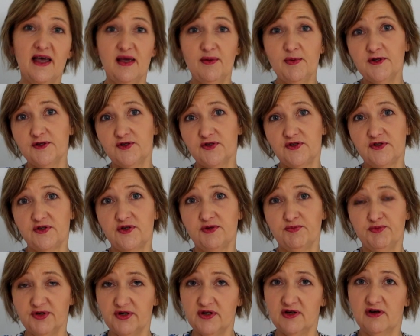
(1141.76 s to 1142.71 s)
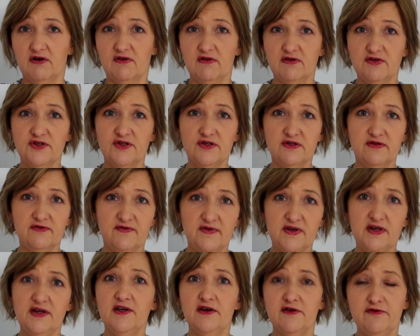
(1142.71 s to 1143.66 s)
able to put it onto
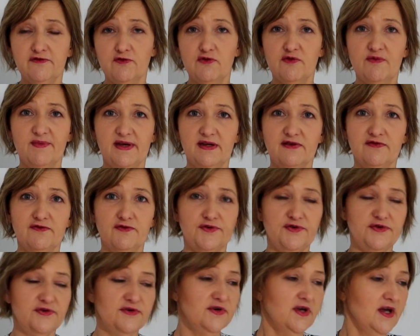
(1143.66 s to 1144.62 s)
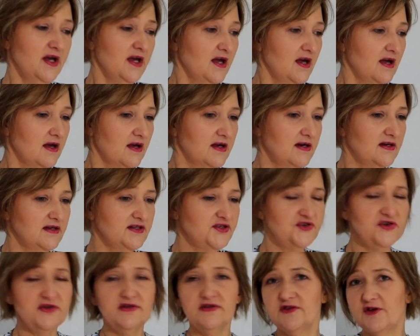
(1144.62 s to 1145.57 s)
video format for you, it is
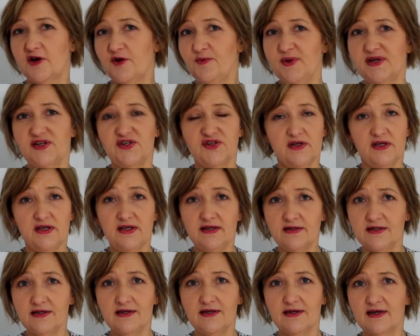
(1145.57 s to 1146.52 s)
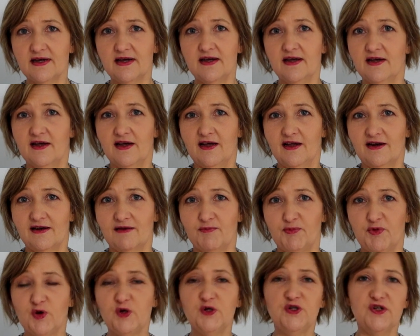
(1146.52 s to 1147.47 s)
just so much easier,
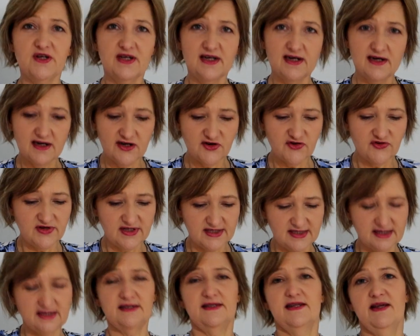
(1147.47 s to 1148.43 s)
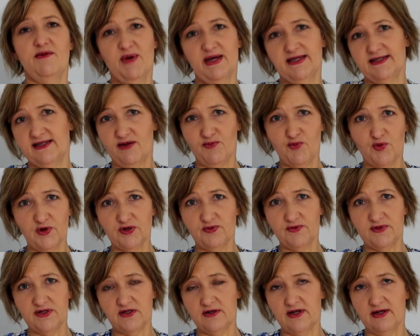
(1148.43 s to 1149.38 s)
because you can literally see step by step
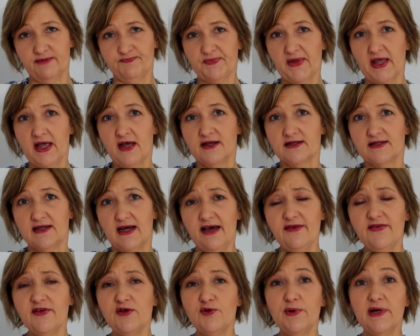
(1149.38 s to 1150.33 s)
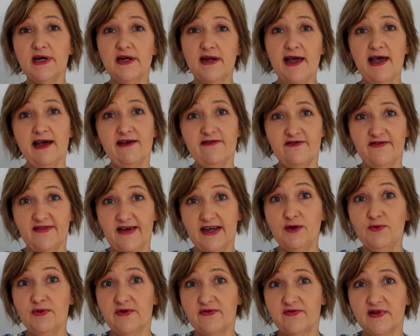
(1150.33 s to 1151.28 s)
what we're doing. So I think we're going to have
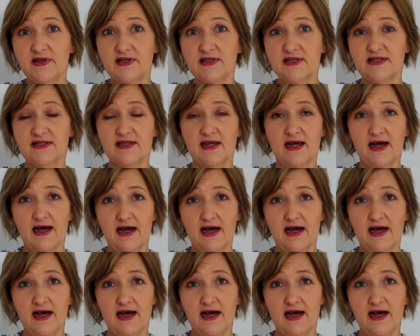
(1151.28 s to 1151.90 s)
fun with this,